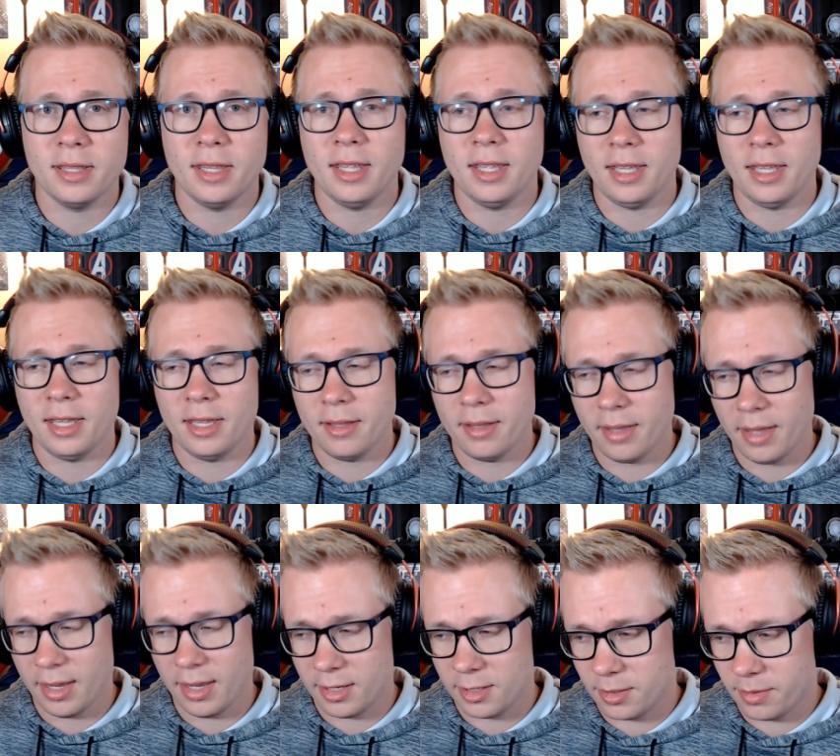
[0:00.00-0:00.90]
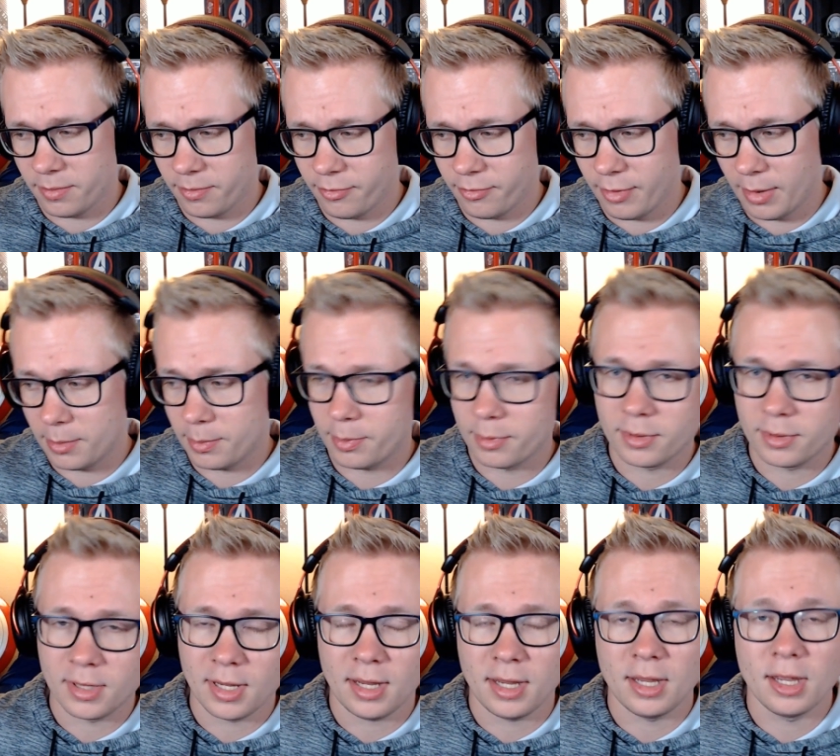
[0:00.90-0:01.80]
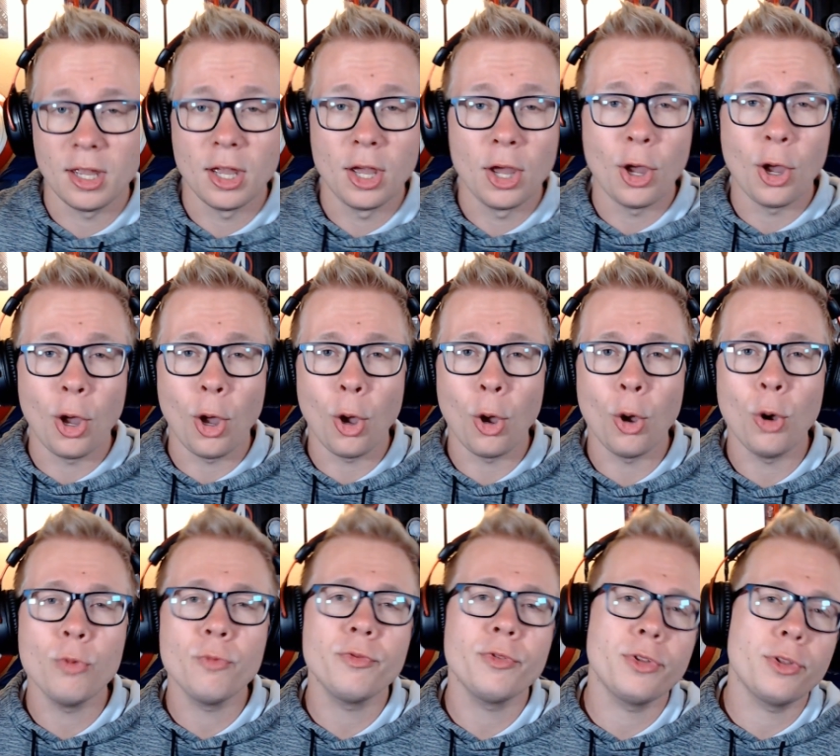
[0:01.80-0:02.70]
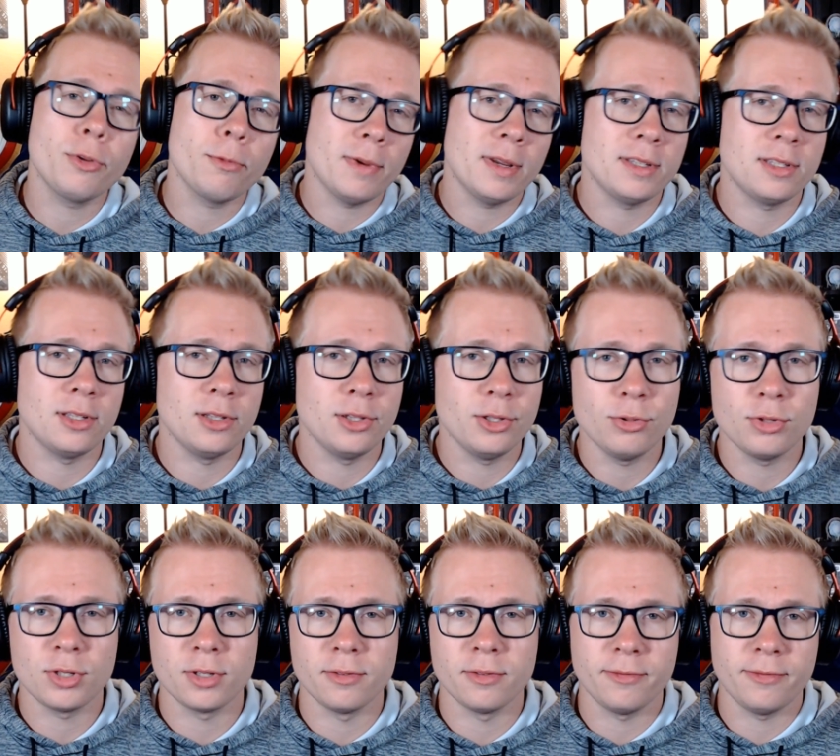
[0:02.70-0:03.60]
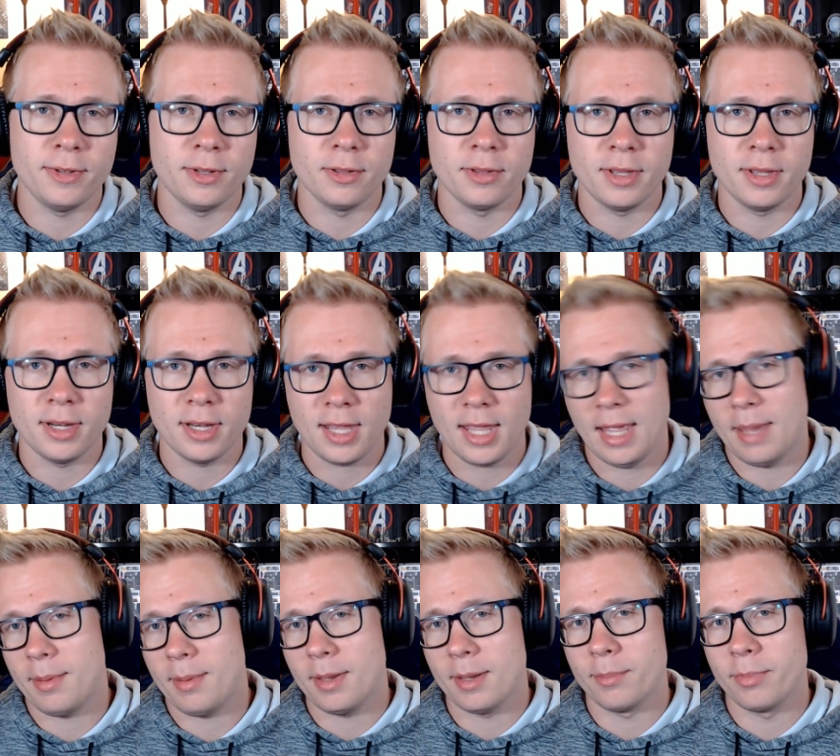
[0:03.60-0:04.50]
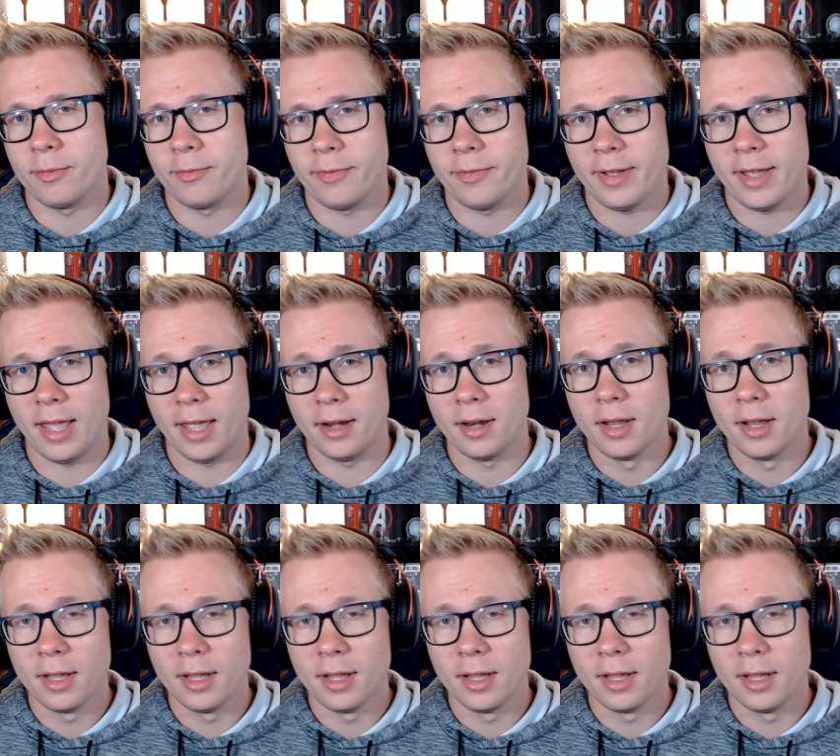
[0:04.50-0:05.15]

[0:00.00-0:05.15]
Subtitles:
that he likes frames per second for the resolution feel that a game can provide.